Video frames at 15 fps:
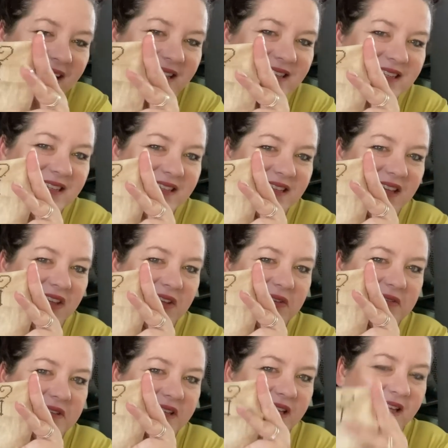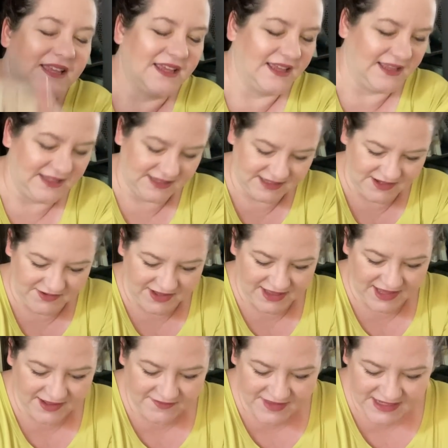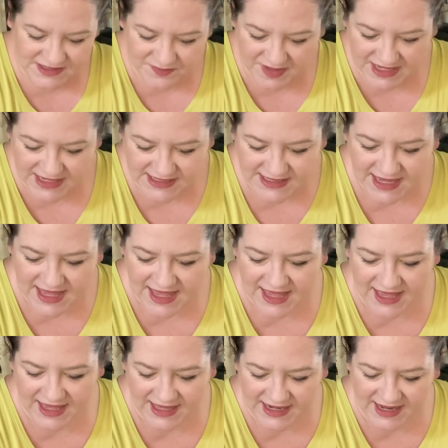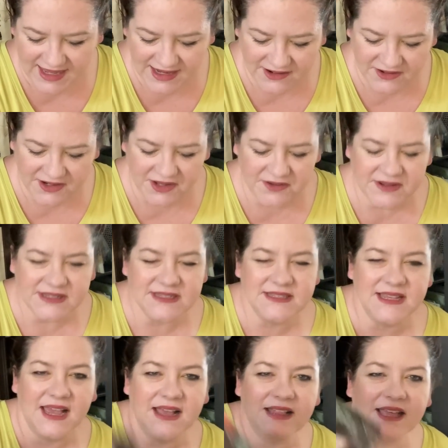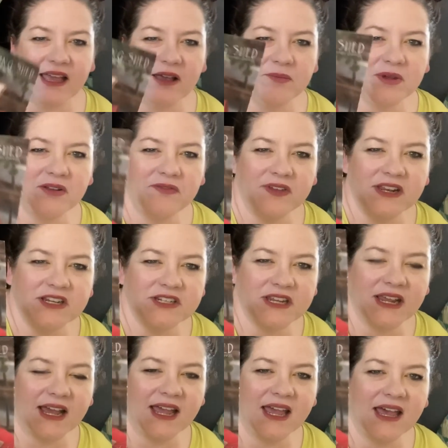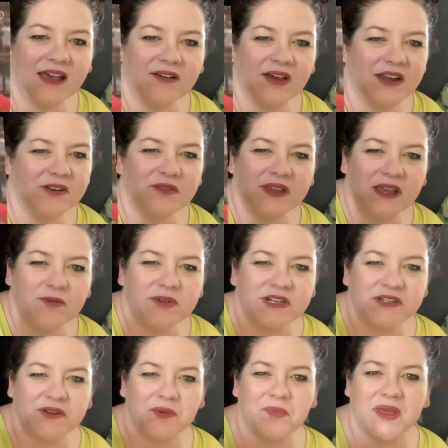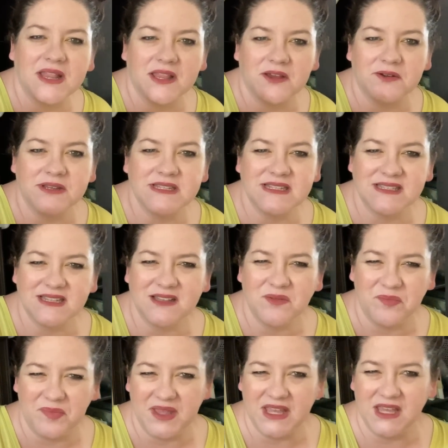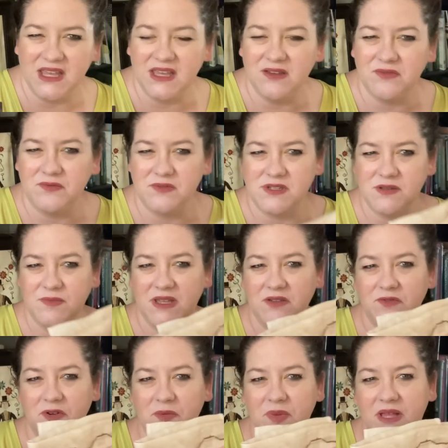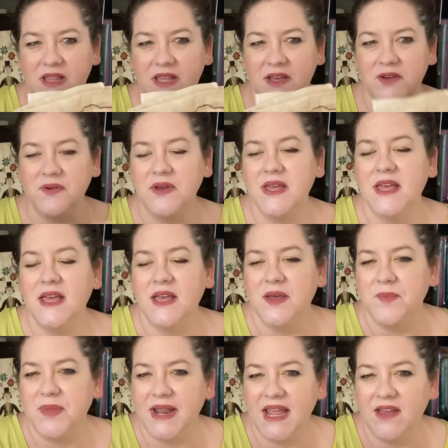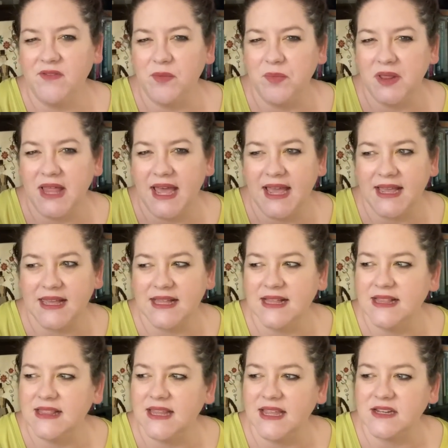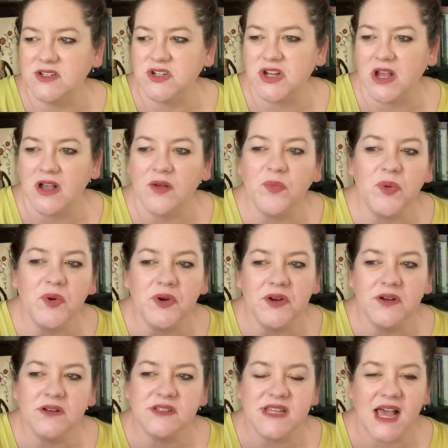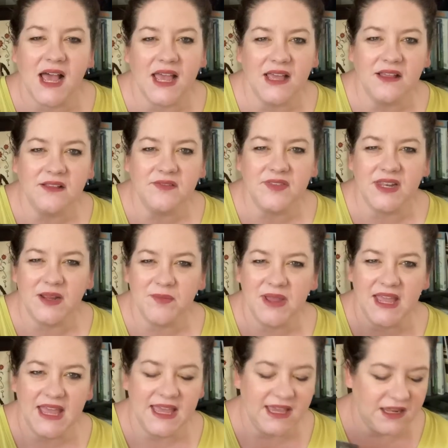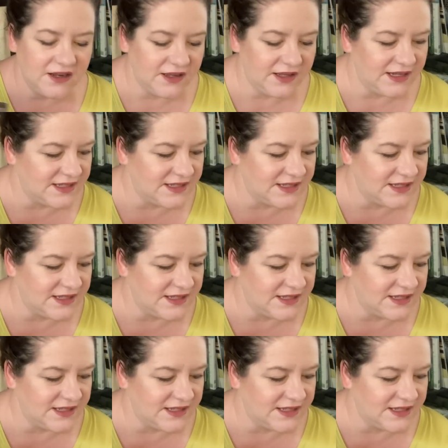She's cute. So I love this piece, and I don't know exactly how I'm going to finish it. I don't think I'm going to do a pillow because it's a little big to me for a pillow, but I have a black like chalkboard tile that I might hang it on.